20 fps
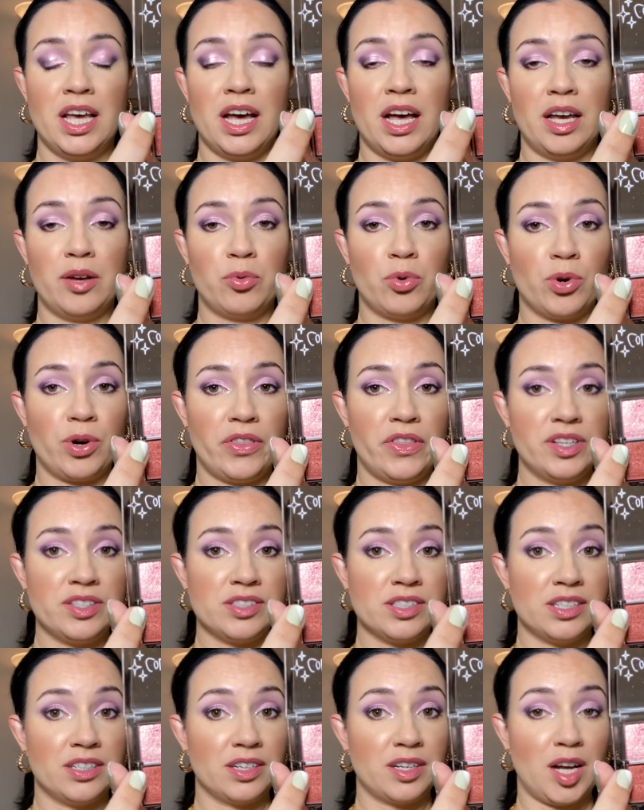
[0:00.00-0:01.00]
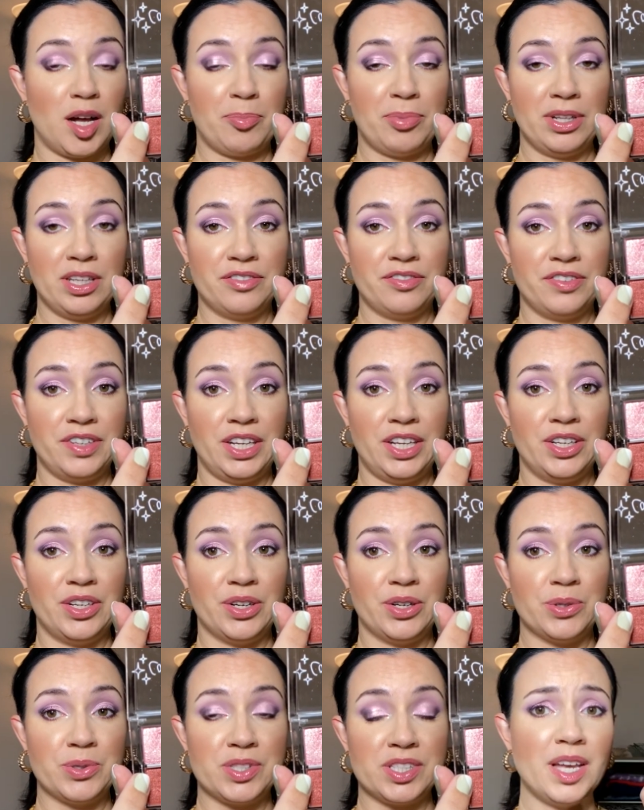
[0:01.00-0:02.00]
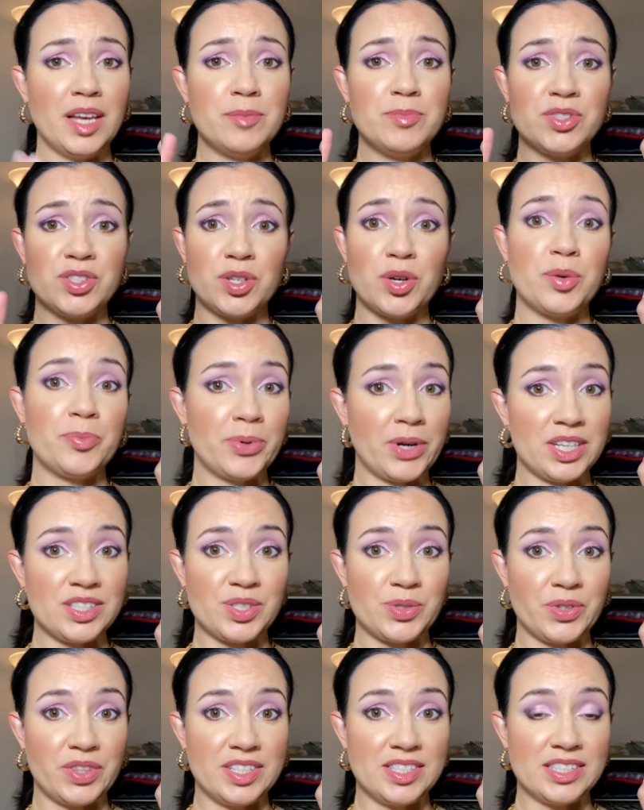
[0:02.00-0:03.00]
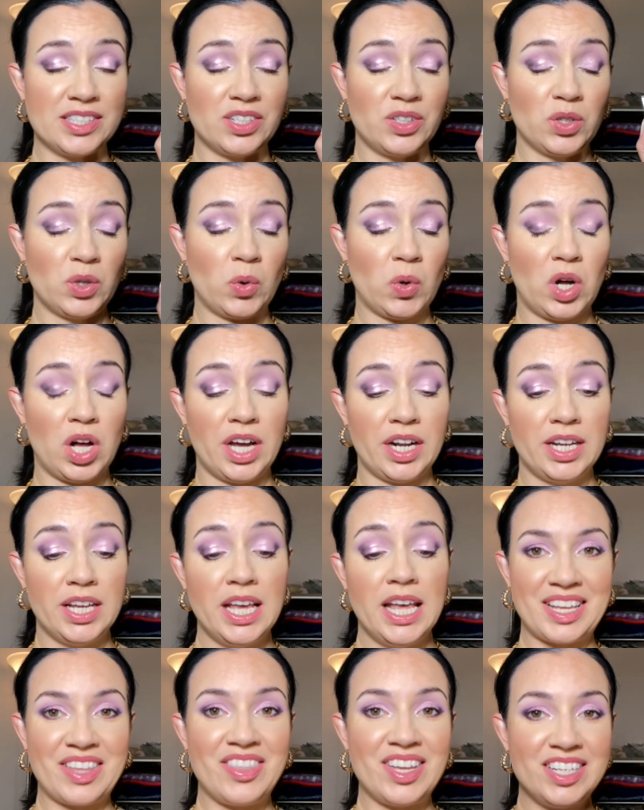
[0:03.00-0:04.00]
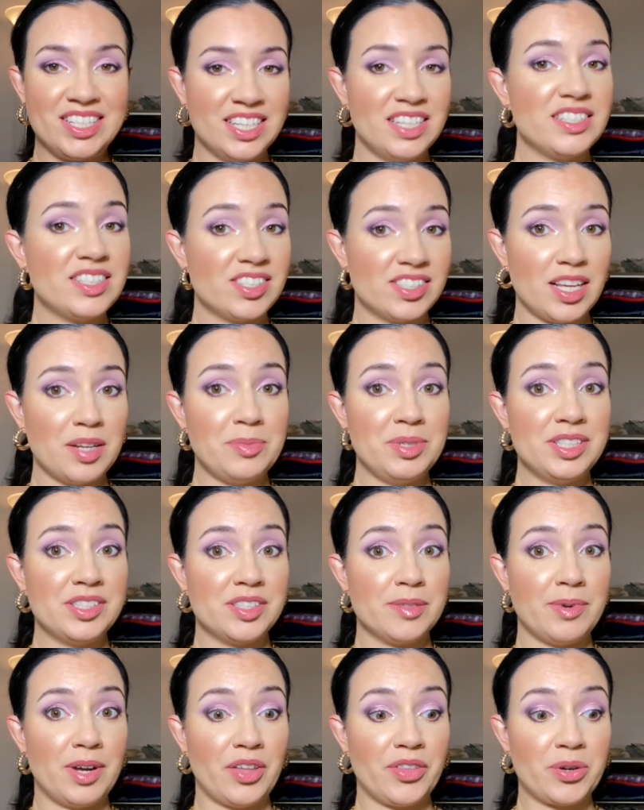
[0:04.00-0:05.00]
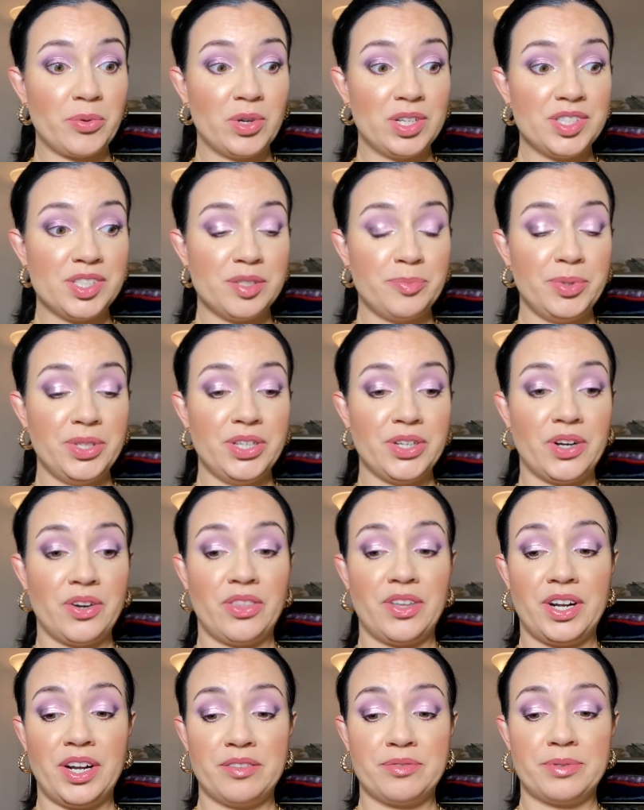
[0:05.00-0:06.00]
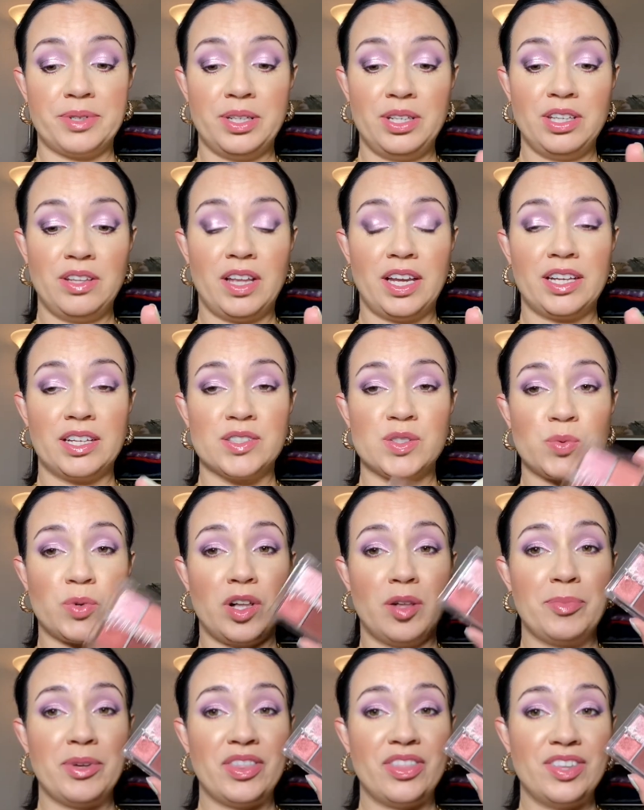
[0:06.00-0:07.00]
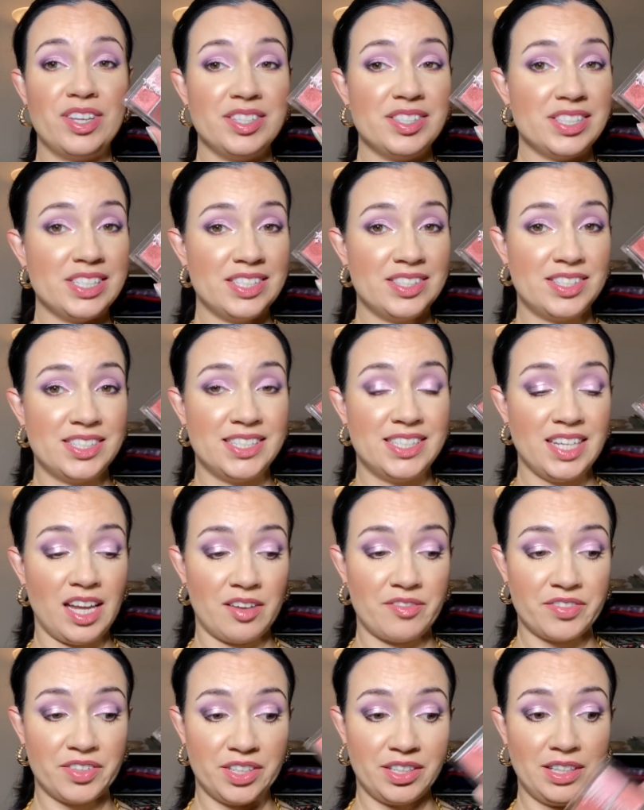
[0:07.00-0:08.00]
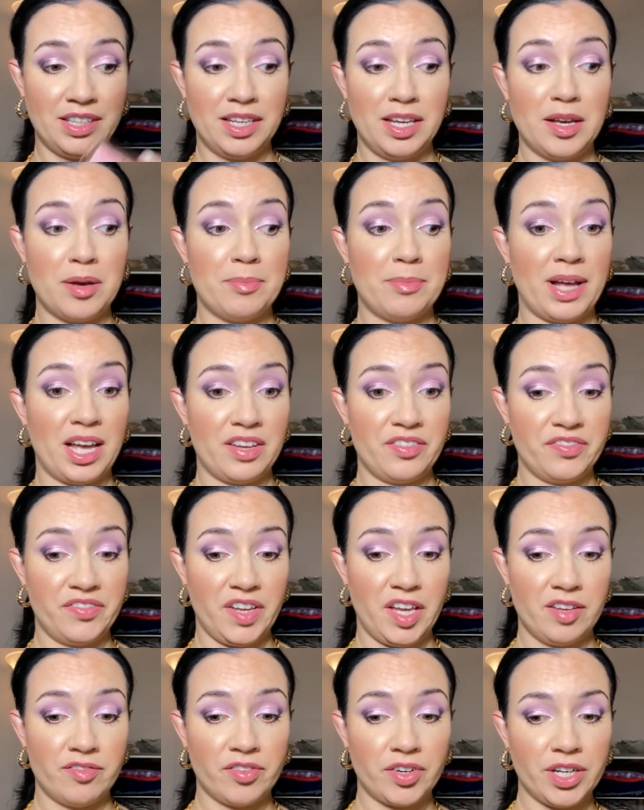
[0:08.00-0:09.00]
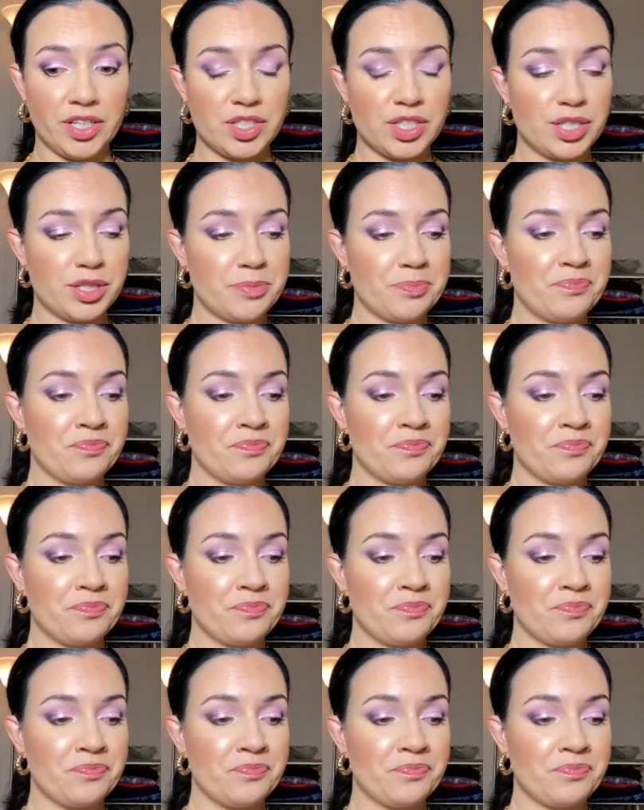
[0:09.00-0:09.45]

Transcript: I wore this in a couple of videos. I'm so impressed with this little quad. They did send me some other ones in PR that I really like as well, but this is definitely my favorite.